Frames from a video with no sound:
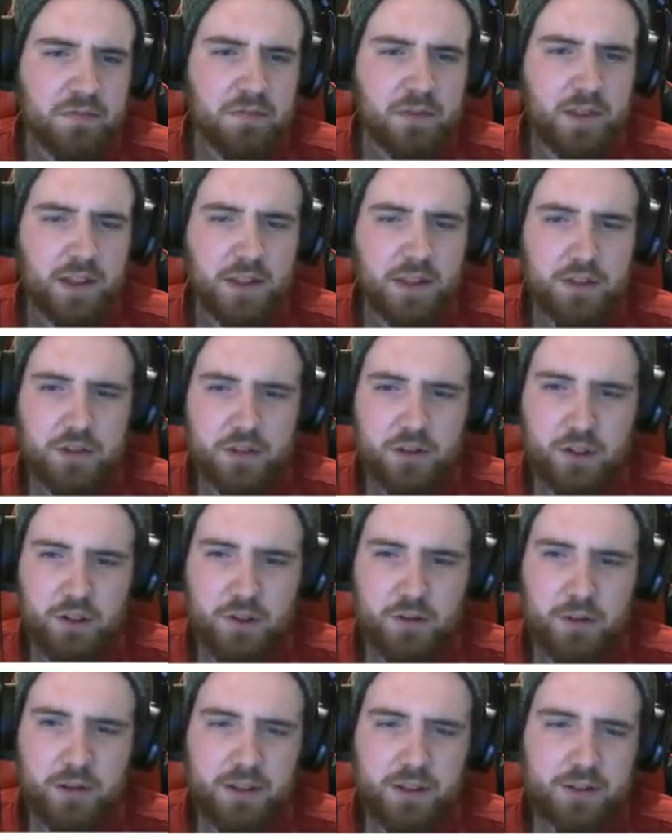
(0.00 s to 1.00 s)
Let's
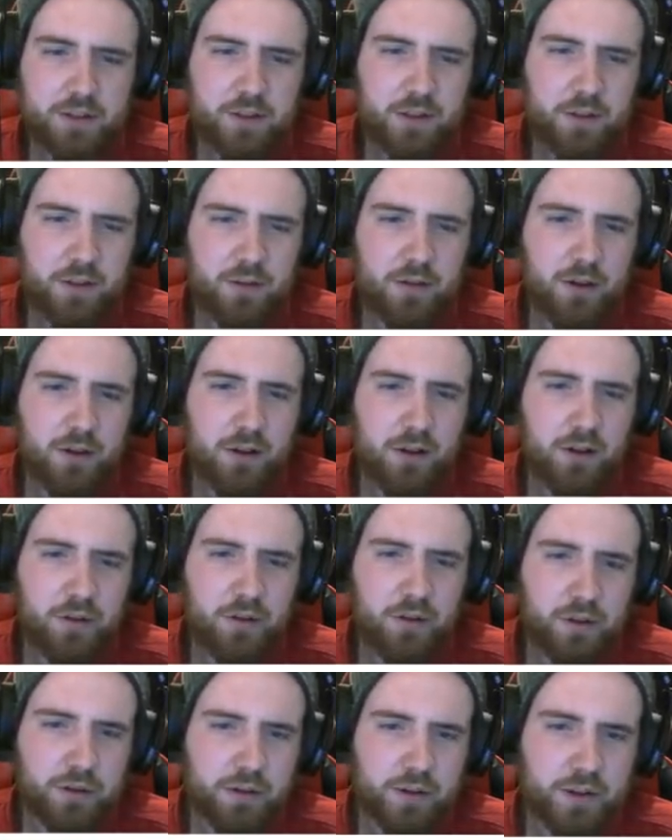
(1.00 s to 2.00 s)
go. Let's go. All of
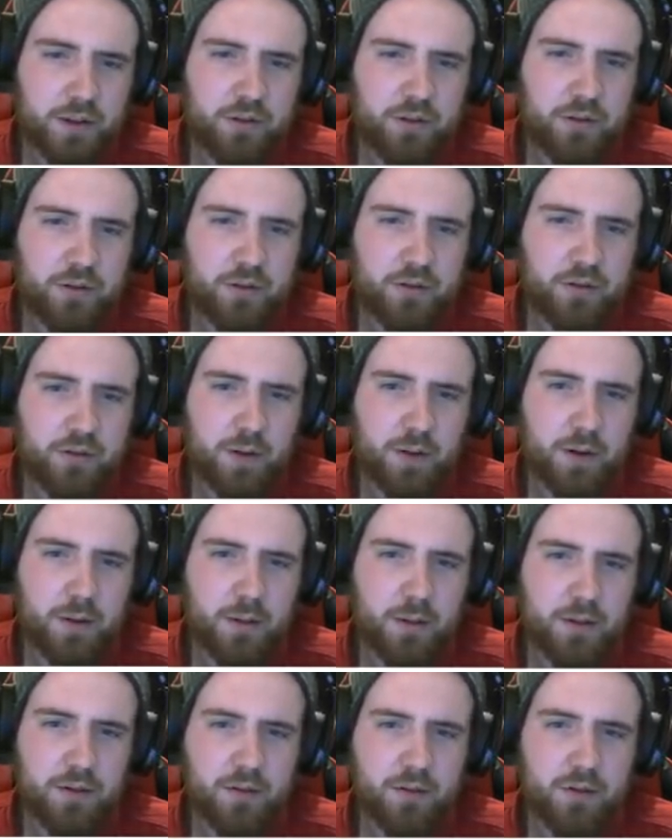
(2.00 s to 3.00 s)
you. Yes, come
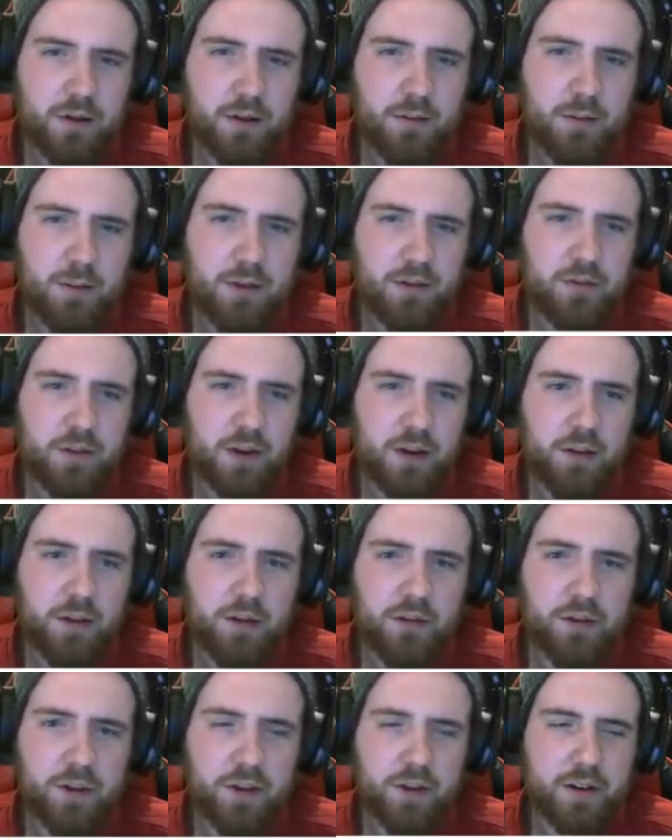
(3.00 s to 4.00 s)
on. Follow me. Follow the
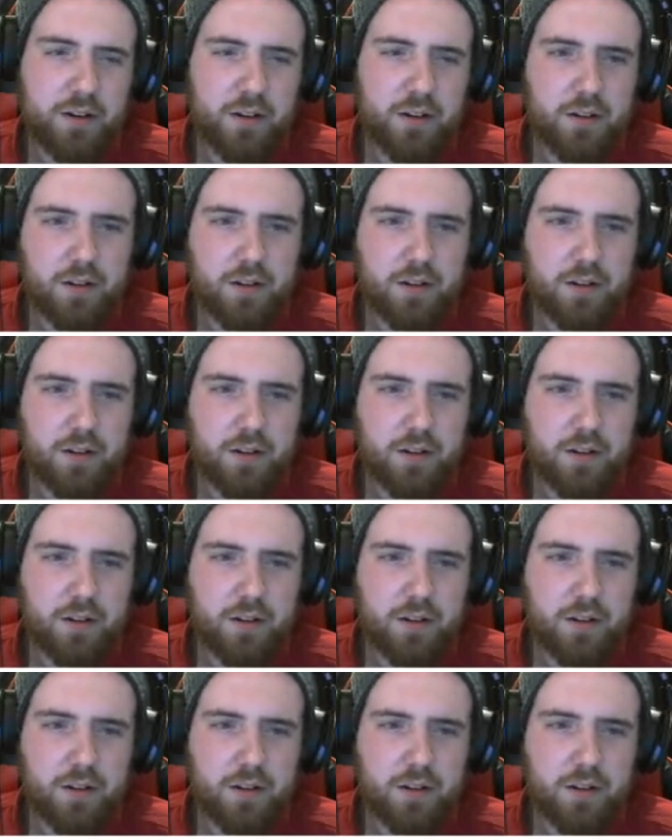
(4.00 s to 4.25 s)
train.